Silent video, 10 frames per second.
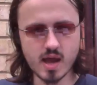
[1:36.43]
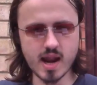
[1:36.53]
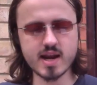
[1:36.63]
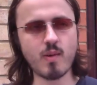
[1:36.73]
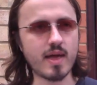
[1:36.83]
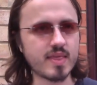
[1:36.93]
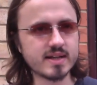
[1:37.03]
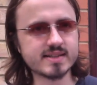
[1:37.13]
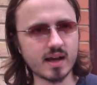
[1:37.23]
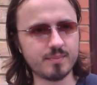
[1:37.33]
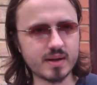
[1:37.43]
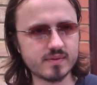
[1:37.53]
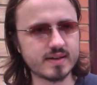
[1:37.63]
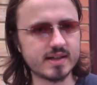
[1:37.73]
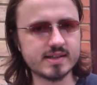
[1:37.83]
Anyway, there's a bit
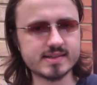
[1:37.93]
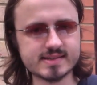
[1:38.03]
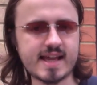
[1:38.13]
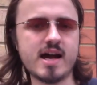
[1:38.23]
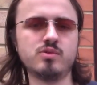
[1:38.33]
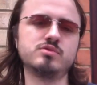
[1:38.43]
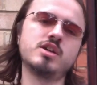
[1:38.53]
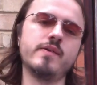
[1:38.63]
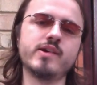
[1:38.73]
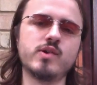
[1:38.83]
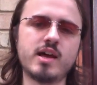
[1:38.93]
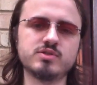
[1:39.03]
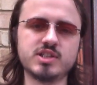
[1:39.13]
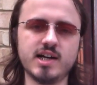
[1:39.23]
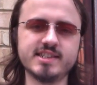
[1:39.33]
of a sound going on
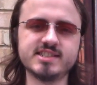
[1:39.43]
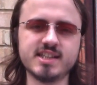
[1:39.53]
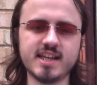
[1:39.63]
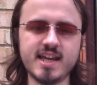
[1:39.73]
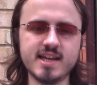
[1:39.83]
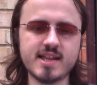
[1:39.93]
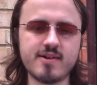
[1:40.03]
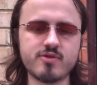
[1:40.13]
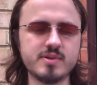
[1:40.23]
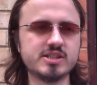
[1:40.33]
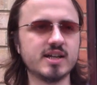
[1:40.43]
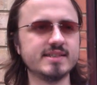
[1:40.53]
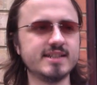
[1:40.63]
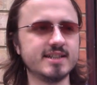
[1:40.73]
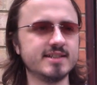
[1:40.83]
outside, and they hear that from inside
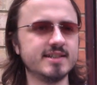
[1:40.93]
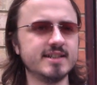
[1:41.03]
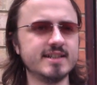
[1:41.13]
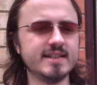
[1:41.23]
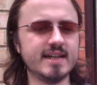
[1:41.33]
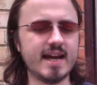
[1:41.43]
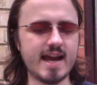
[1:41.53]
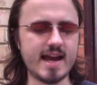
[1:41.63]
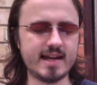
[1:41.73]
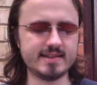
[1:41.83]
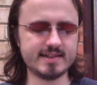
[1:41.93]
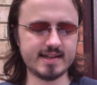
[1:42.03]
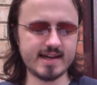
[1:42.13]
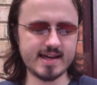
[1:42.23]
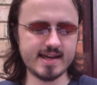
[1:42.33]
the inn, and
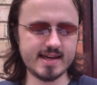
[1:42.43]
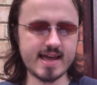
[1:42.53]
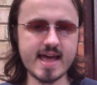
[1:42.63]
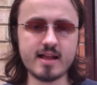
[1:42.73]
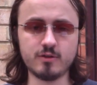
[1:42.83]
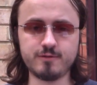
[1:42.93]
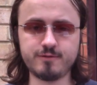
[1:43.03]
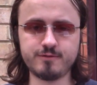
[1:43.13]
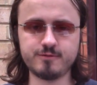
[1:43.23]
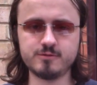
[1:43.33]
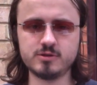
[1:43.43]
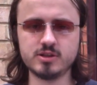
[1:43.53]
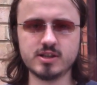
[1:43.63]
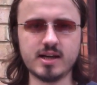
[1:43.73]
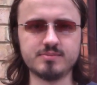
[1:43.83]
a elf
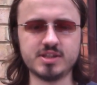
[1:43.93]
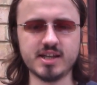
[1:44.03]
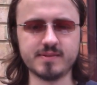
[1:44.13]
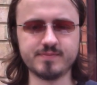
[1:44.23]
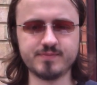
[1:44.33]
comes in,